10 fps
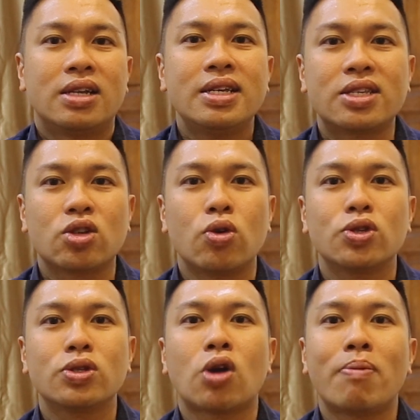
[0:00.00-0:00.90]
This is
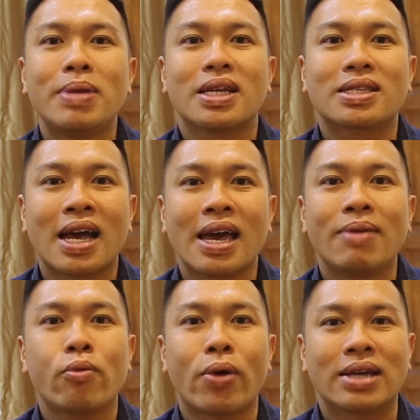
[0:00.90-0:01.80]
also normally the
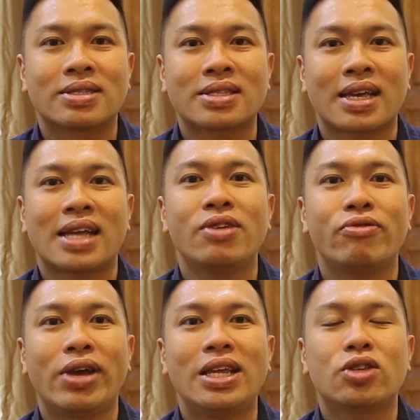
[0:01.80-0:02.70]
time where I start getting
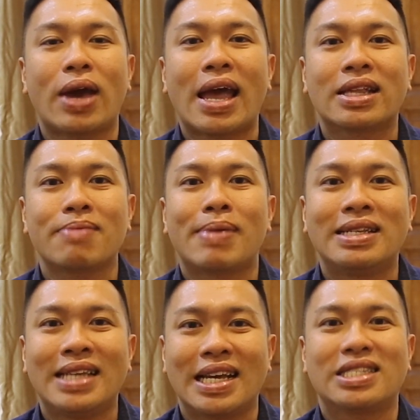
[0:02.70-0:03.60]
ready to enter my
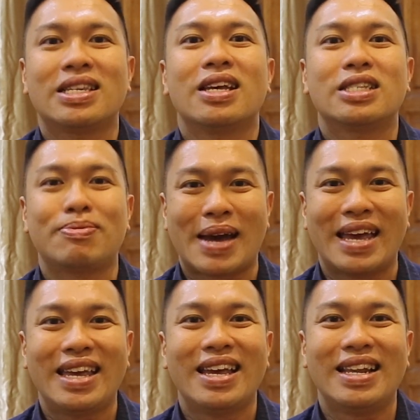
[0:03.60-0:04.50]
next
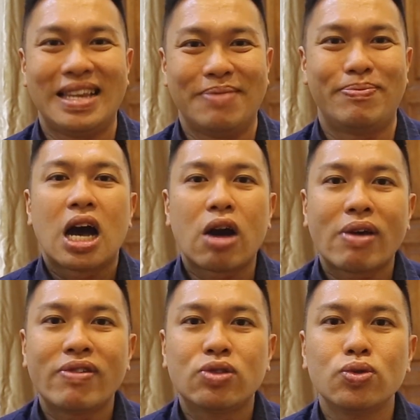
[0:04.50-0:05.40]
SPY leap.
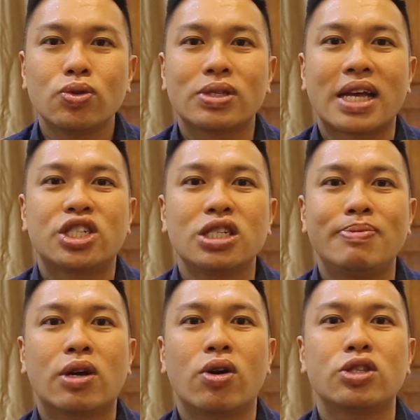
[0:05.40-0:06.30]
However, do note that just
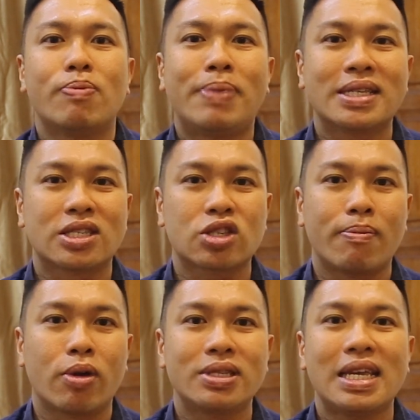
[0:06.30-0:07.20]
because you place a stop
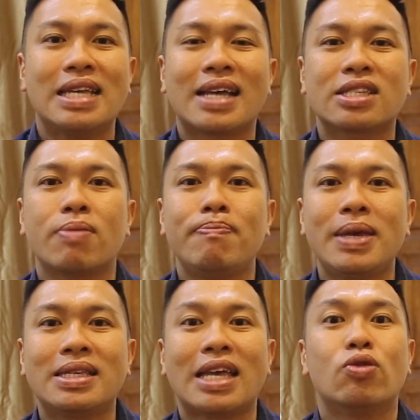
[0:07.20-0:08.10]
loss, it does not
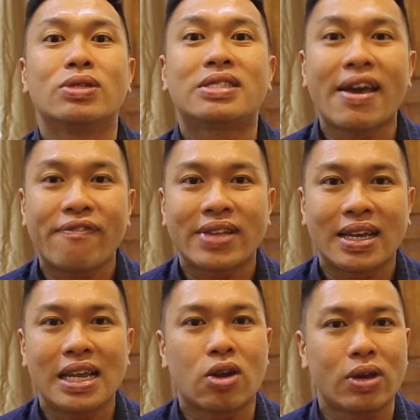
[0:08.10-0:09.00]
mean that you'll
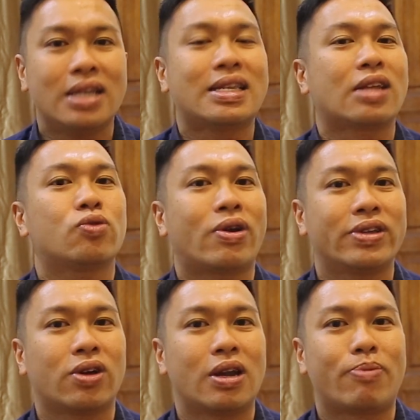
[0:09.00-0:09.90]
definitely lock in that
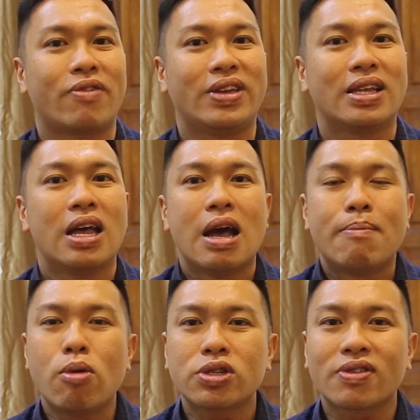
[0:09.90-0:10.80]
$200 profit.
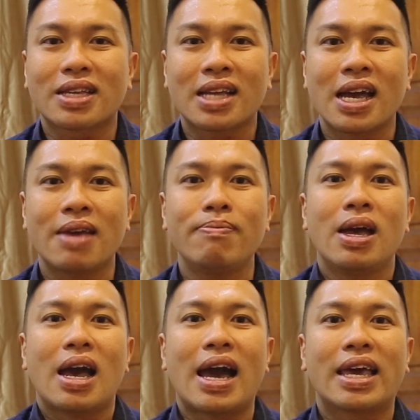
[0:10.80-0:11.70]
Most of the time,
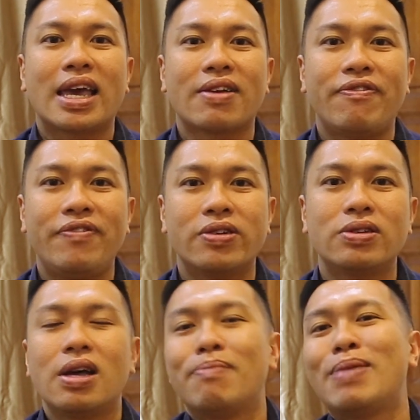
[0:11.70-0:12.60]
I get a
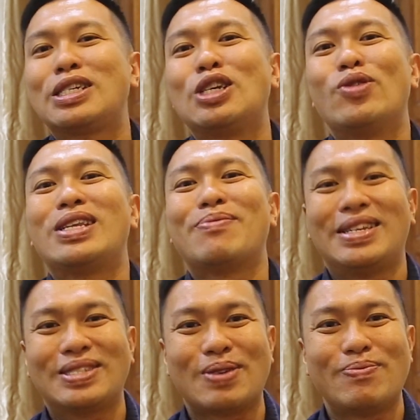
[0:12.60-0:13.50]
fill much lower than my
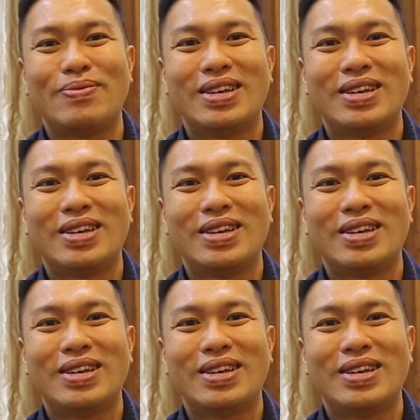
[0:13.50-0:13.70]
stop.